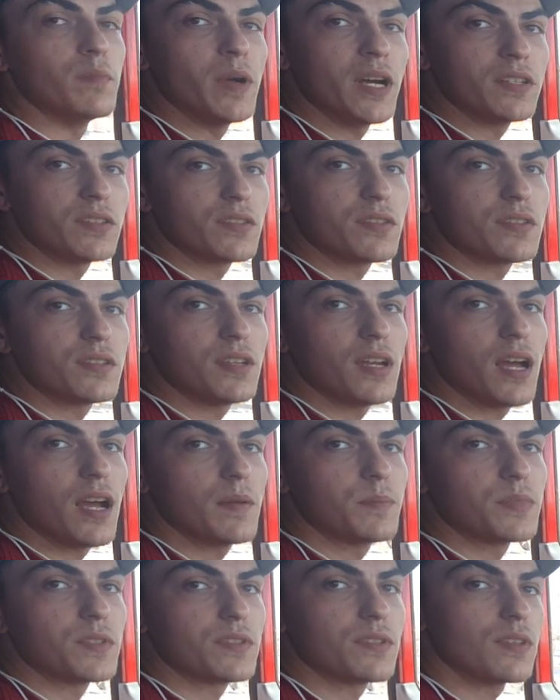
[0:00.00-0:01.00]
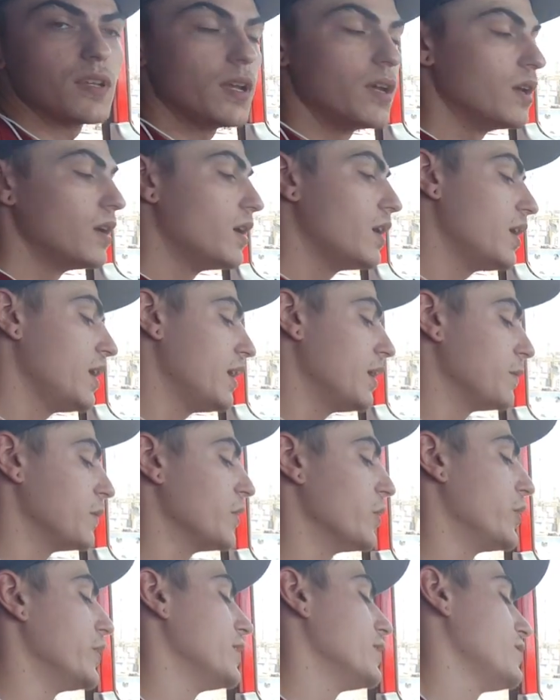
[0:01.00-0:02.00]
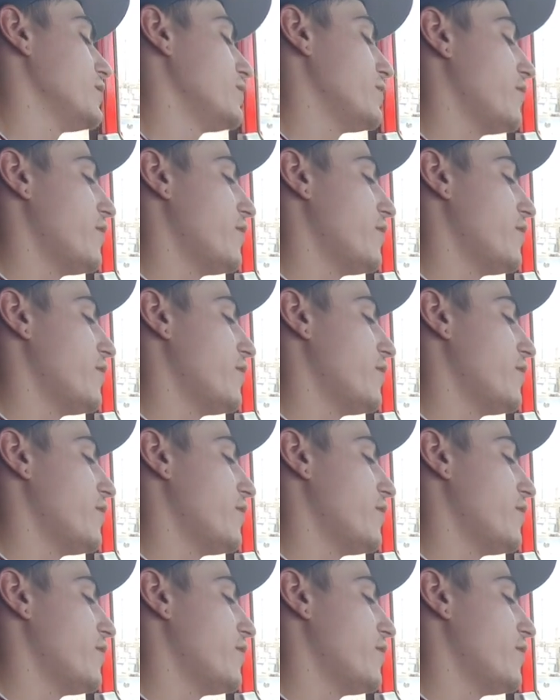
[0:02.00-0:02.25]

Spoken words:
buzzer stops, and I'm going to